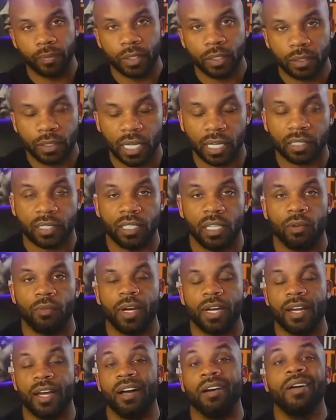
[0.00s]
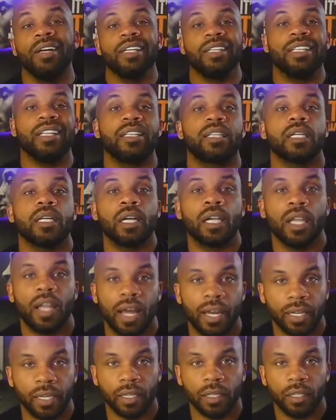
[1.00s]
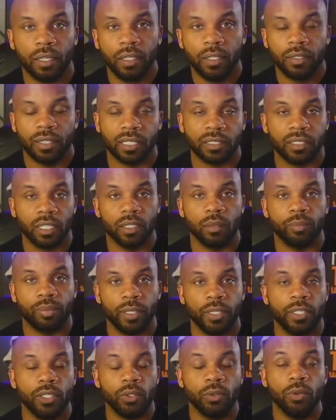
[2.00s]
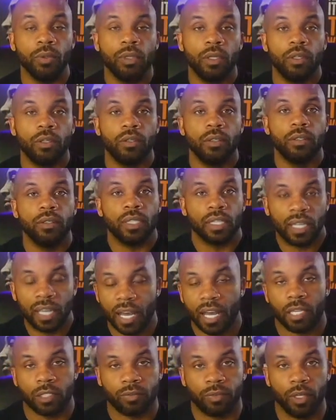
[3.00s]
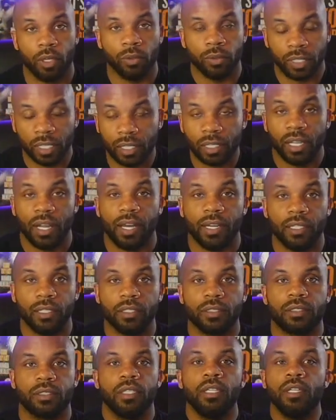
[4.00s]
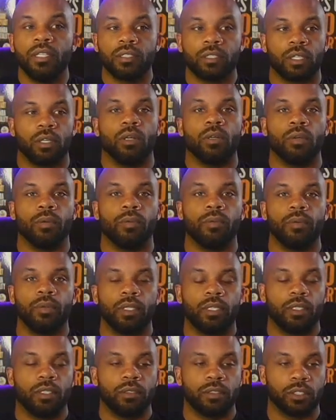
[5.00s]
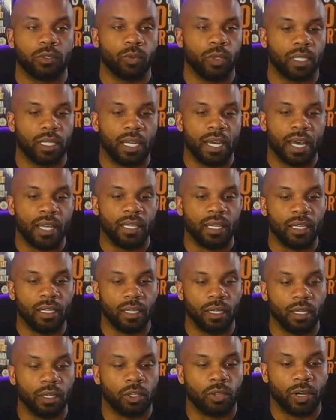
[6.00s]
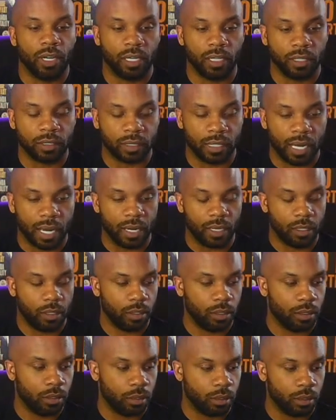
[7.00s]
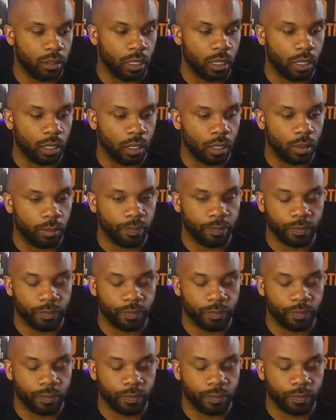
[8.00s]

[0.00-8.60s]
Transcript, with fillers: Tech's saying right now, get the client that's going to bring you the cash flow. Get clients. So just wanted to ask, man, credit is not um,